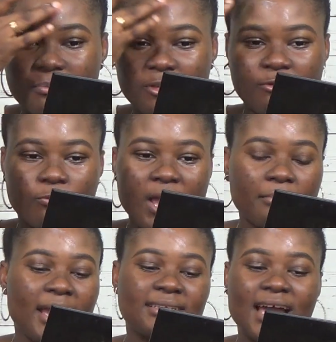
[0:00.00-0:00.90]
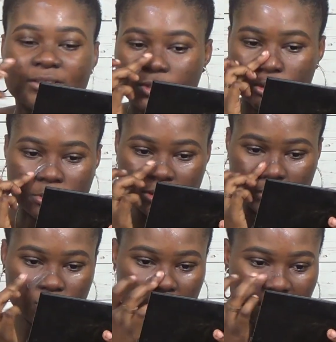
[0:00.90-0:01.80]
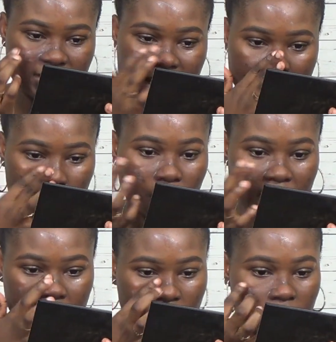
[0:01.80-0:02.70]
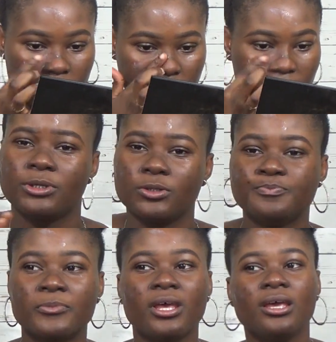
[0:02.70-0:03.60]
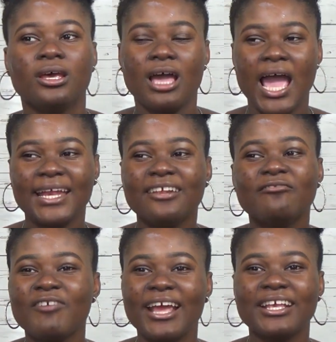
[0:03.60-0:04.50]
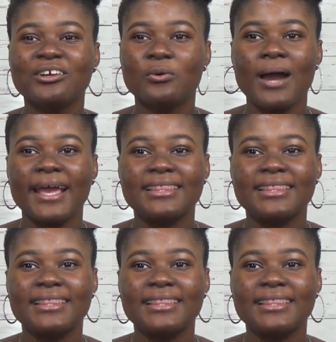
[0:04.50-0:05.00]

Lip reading: when my dad told us that we were leaving, I didn't quite